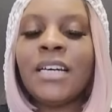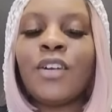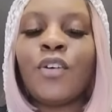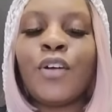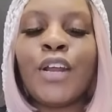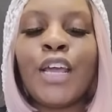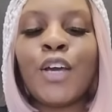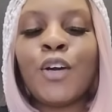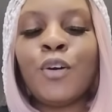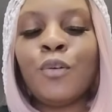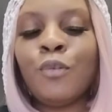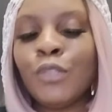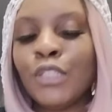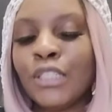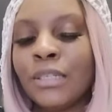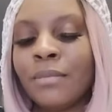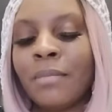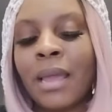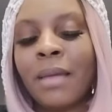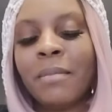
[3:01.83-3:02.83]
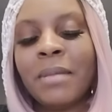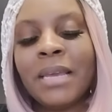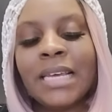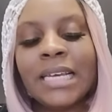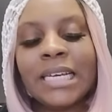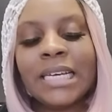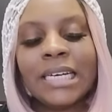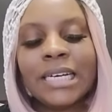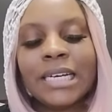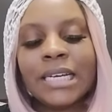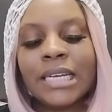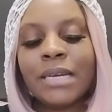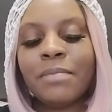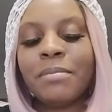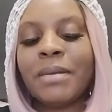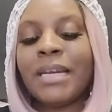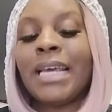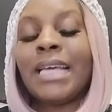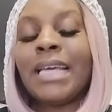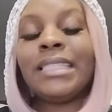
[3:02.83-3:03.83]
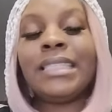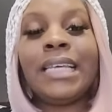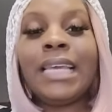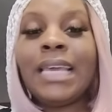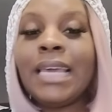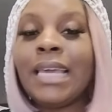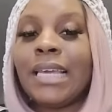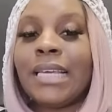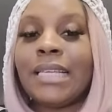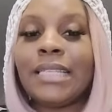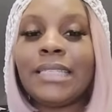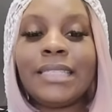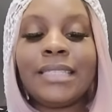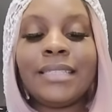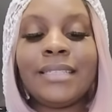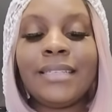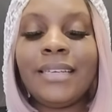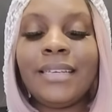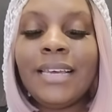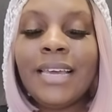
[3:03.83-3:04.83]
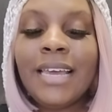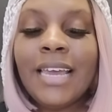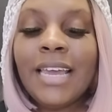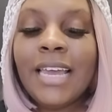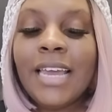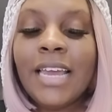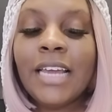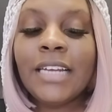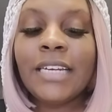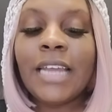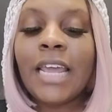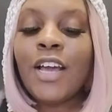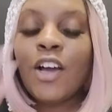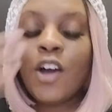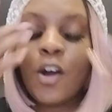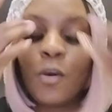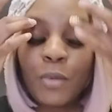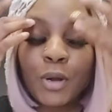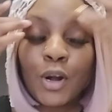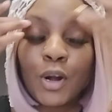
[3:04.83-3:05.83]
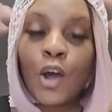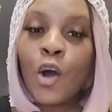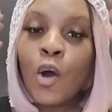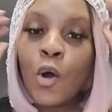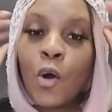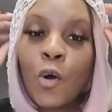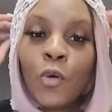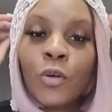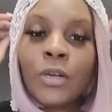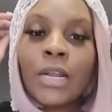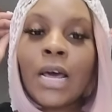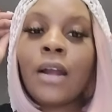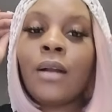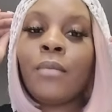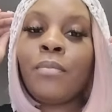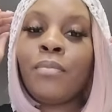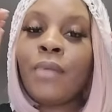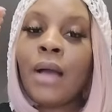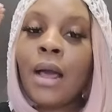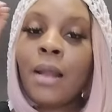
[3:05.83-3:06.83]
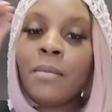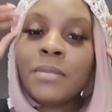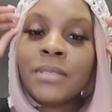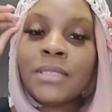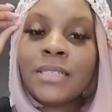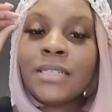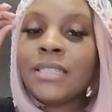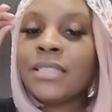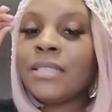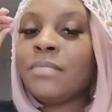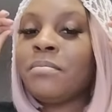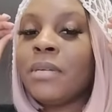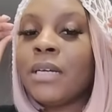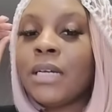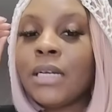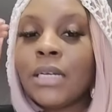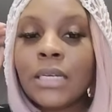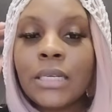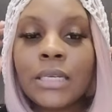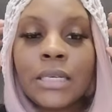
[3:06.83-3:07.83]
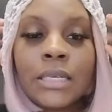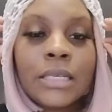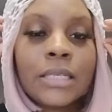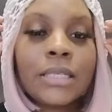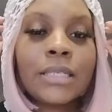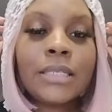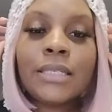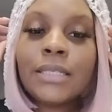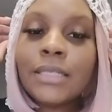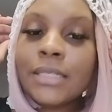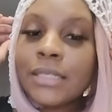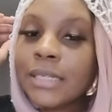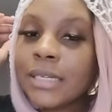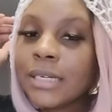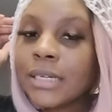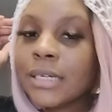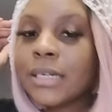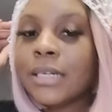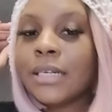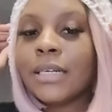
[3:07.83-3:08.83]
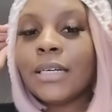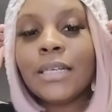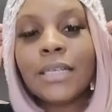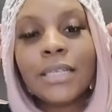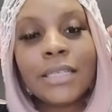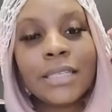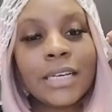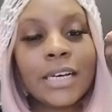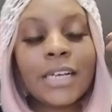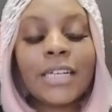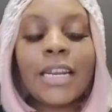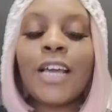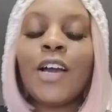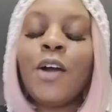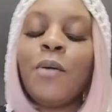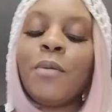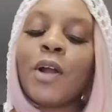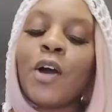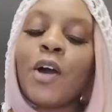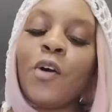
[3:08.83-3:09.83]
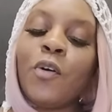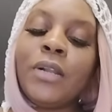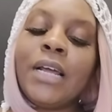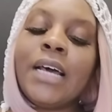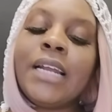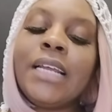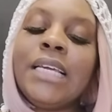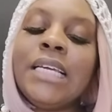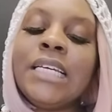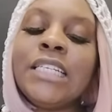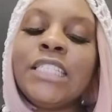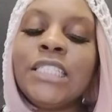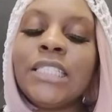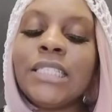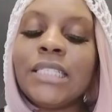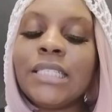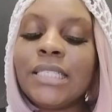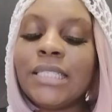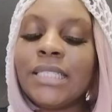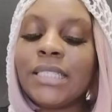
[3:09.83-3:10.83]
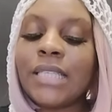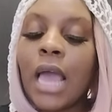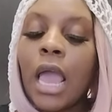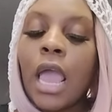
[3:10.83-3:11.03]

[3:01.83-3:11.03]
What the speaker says: or that coochie may be good, but that's it. They come with a whole lot of problems in this mother. Yeah, they come with a whole lot of issues.